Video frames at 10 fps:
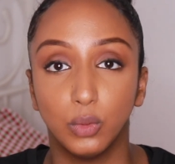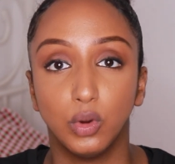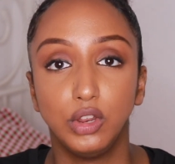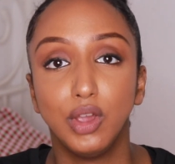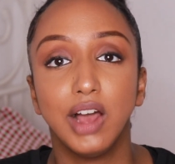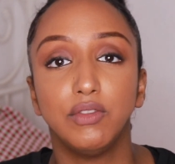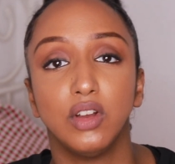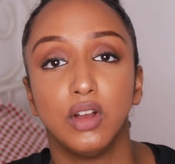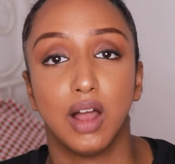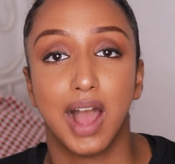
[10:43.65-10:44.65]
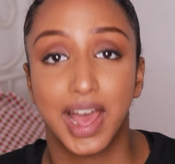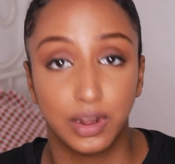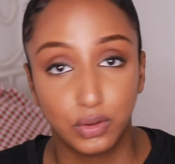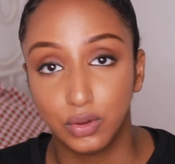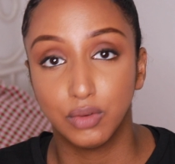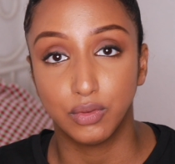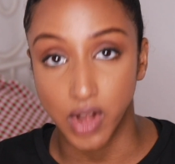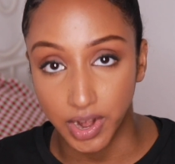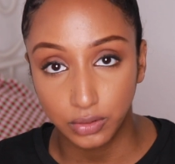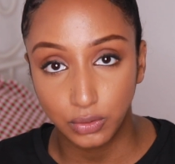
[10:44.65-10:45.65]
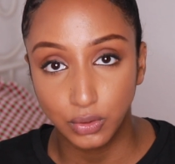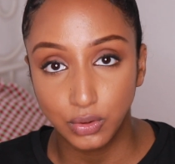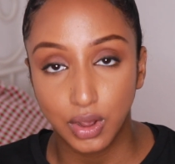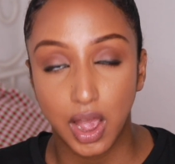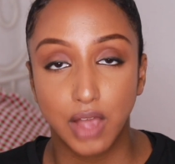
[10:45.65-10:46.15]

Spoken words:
When you have an attitude of gratitude,